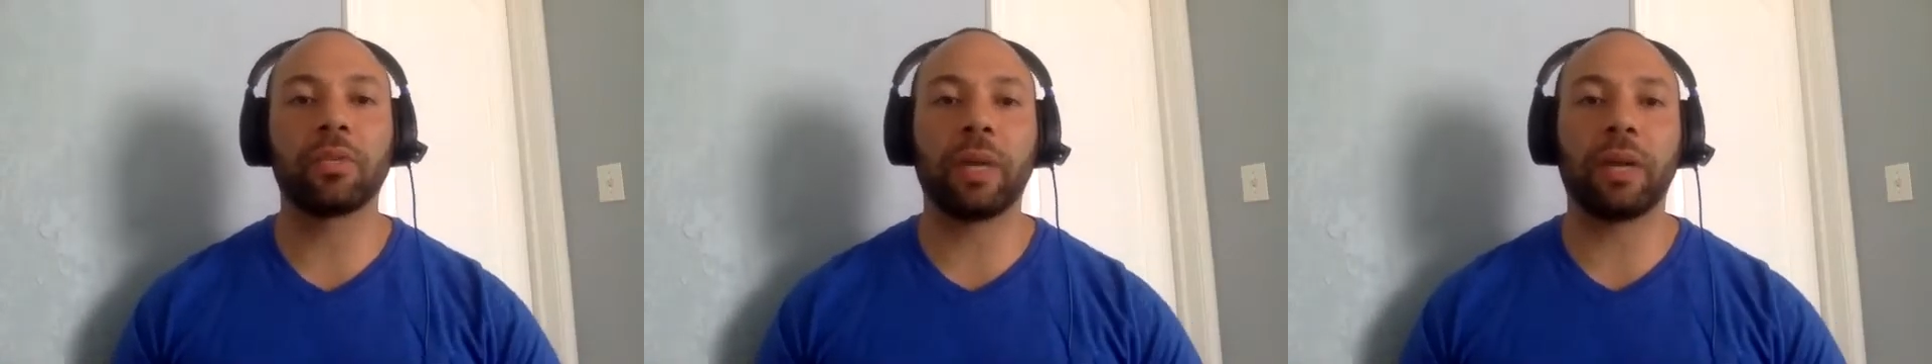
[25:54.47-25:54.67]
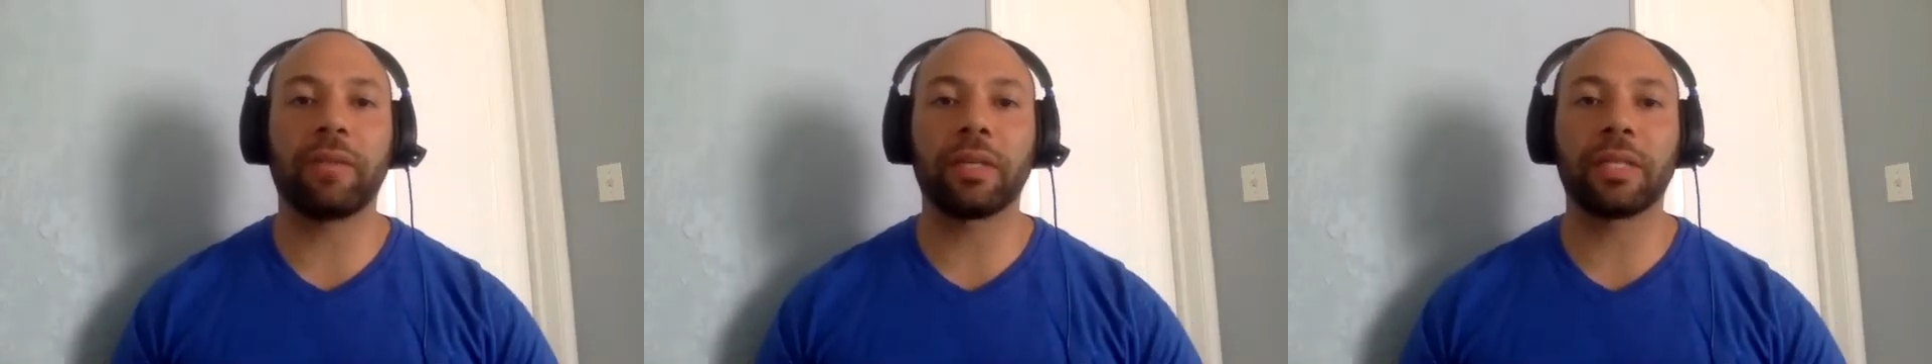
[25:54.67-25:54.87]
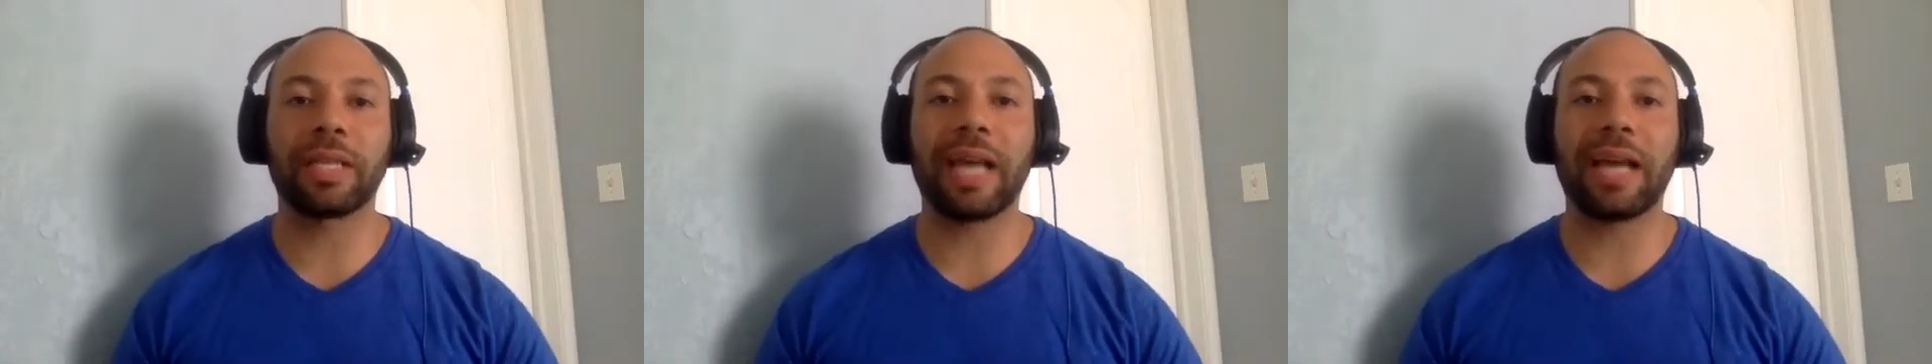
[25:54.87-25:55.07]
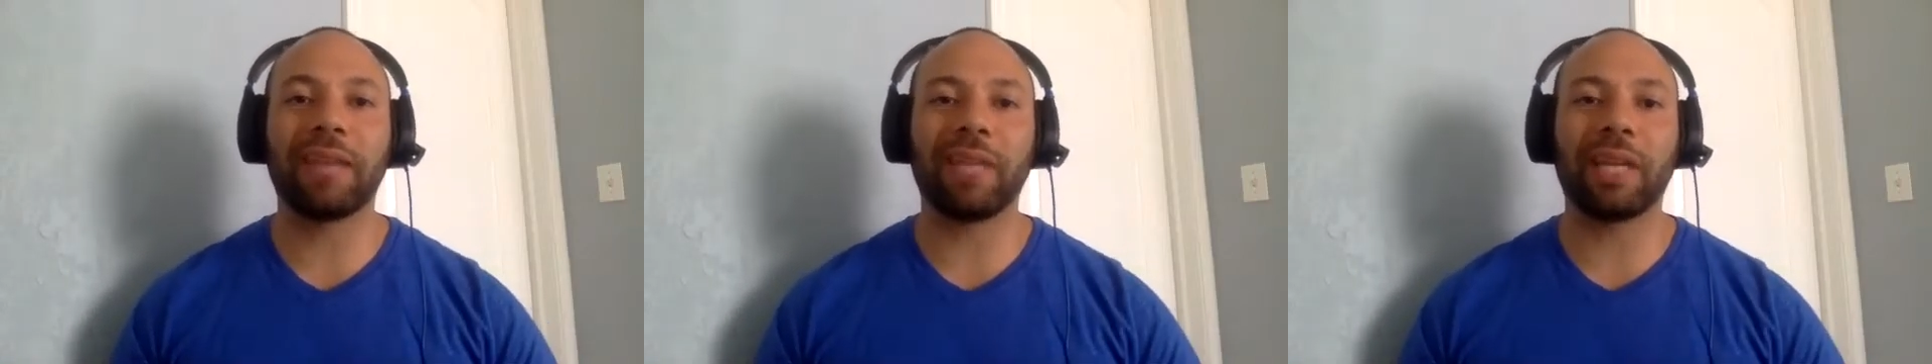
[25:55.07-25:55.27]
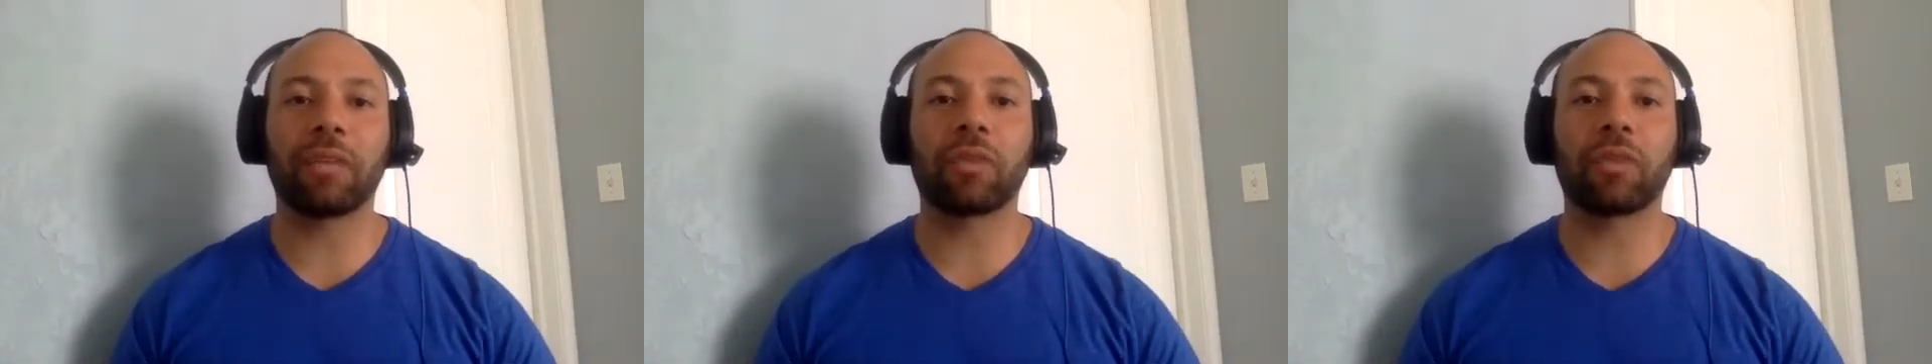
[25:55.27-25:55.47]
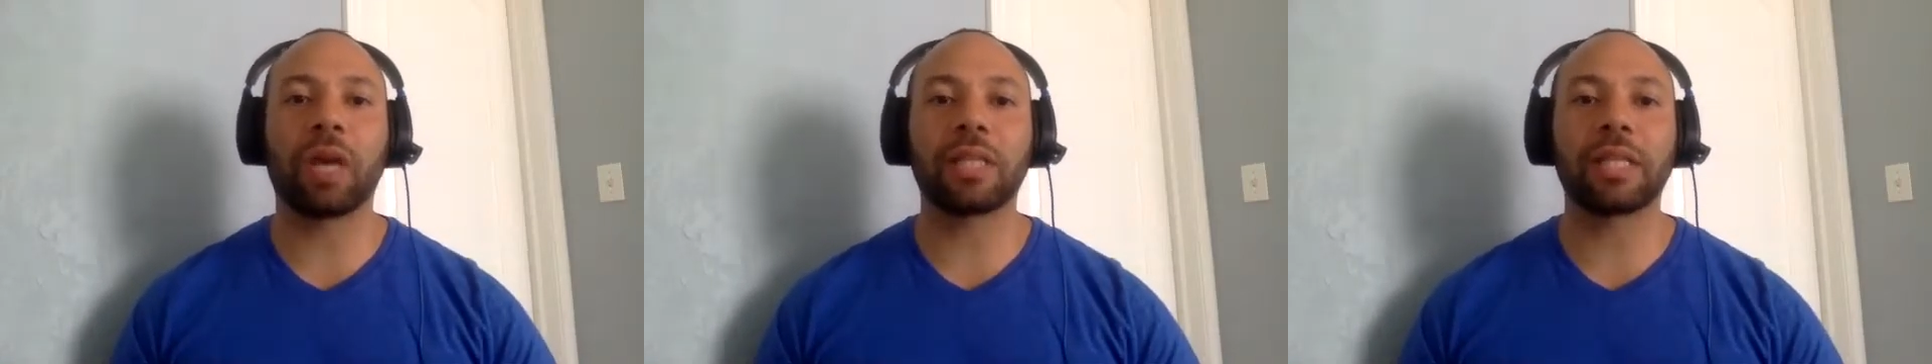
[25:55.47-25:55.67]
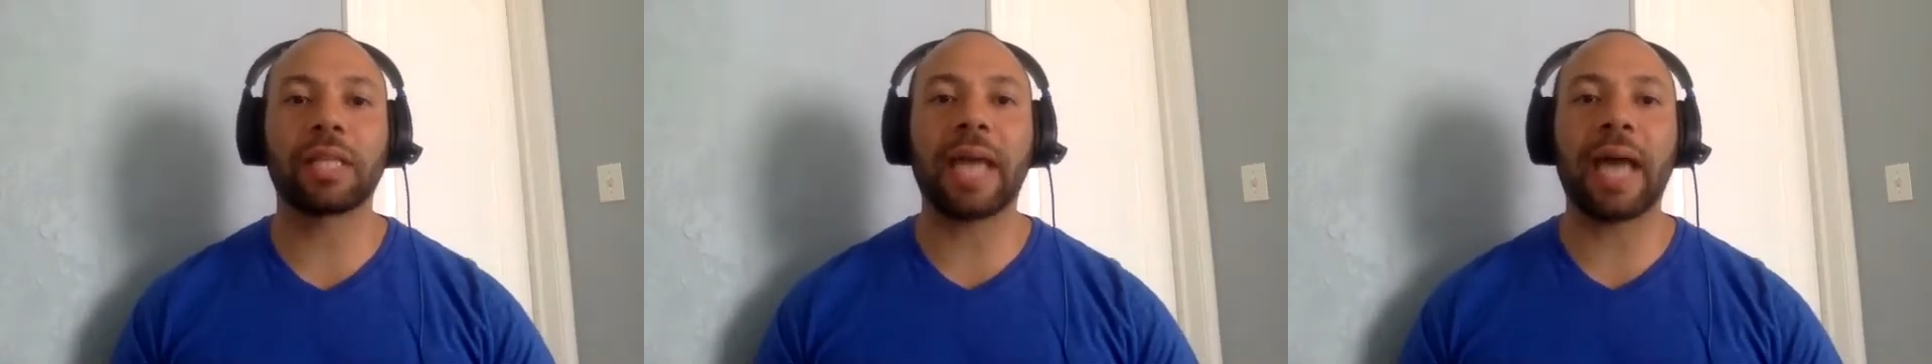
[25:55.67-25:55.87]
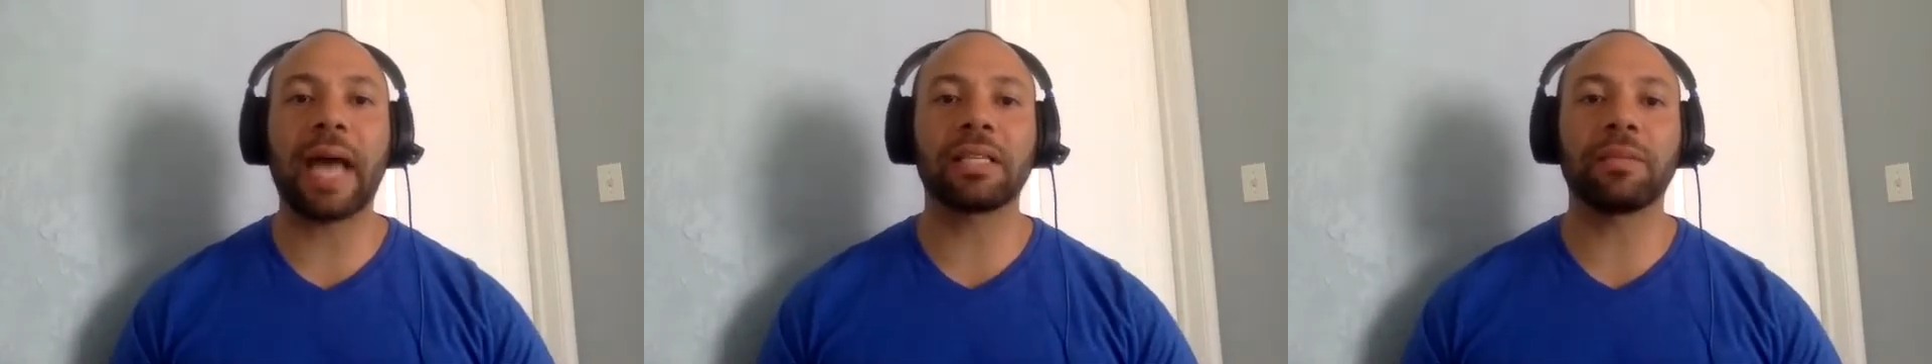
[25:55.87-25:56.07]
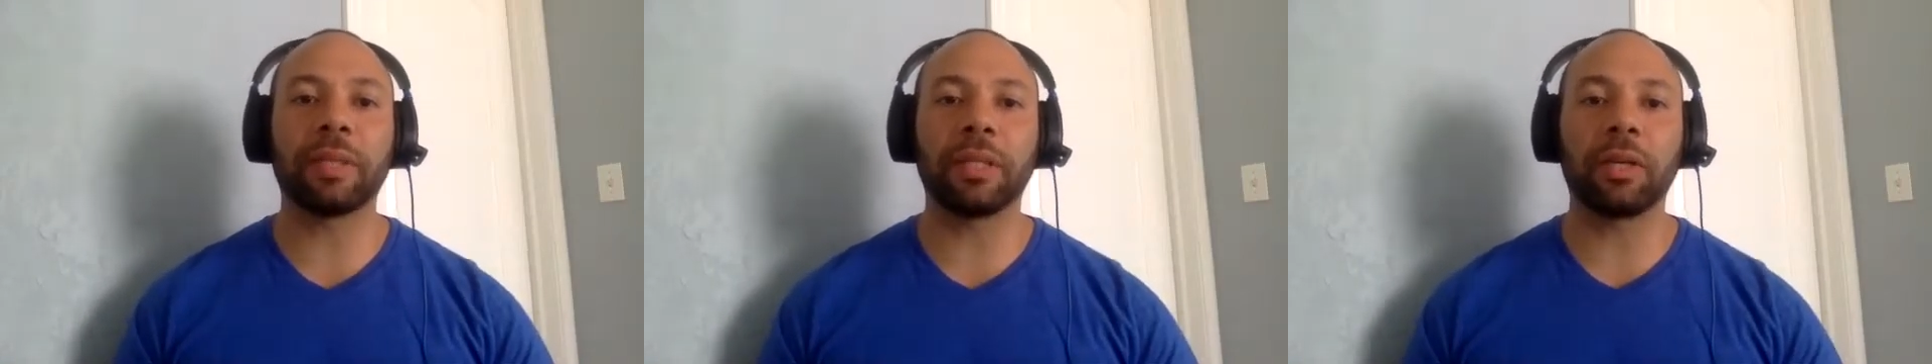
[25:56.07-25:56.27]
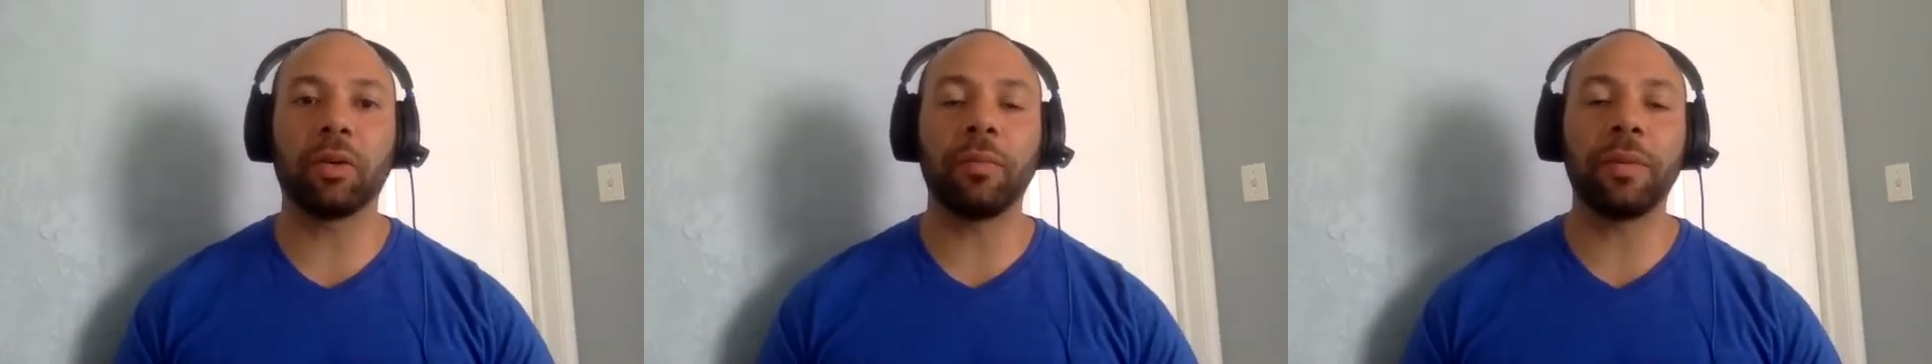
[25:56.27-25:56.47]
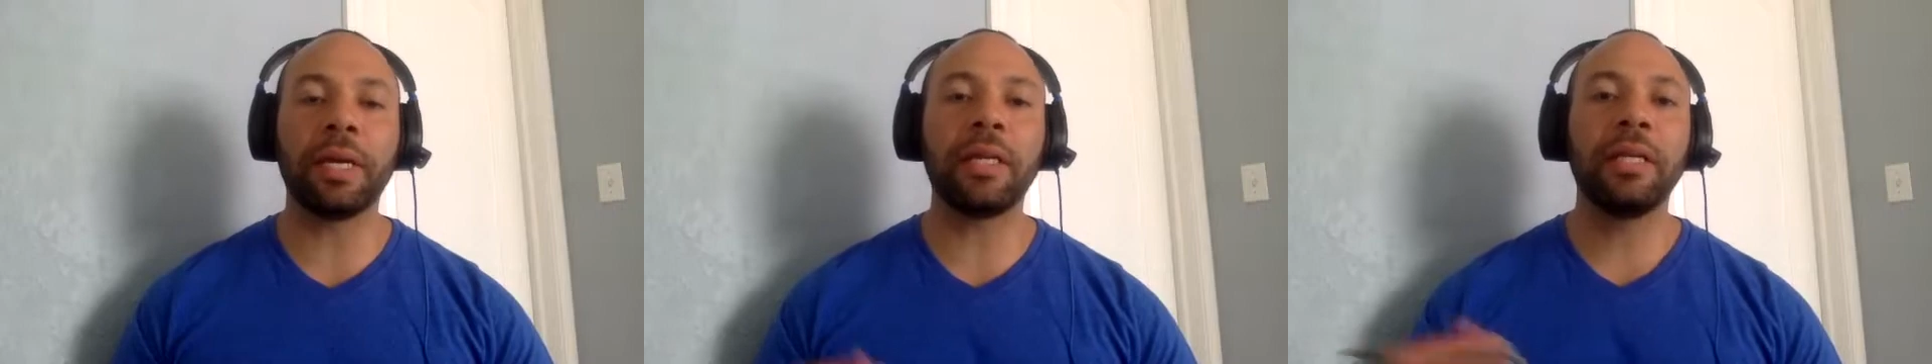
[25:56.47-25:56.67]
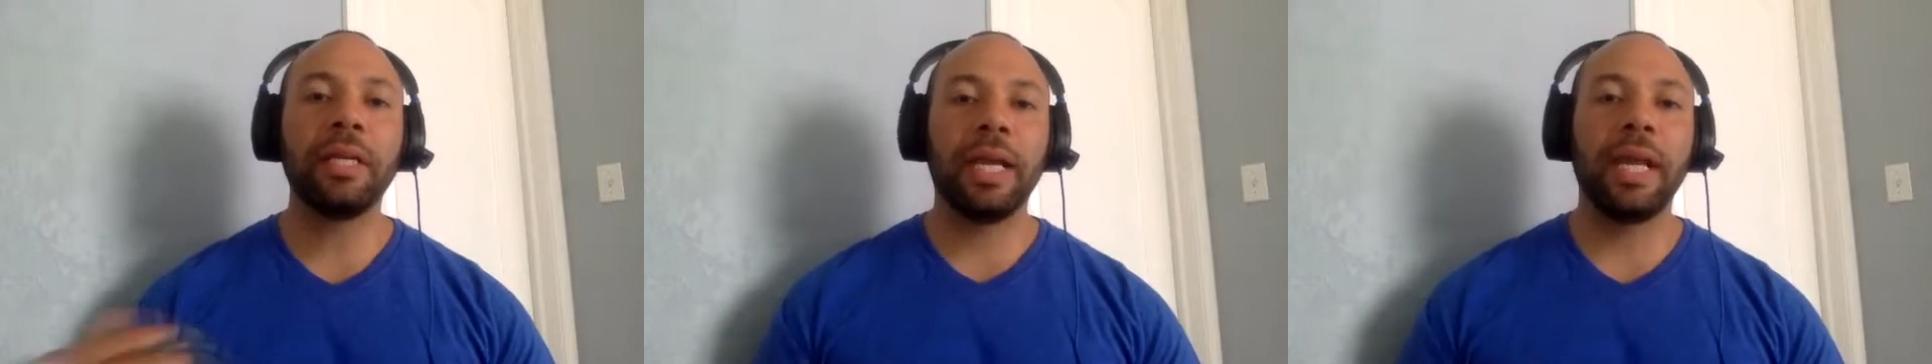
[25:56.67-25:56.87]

whenever it's kind of like crossed the chasm a little bit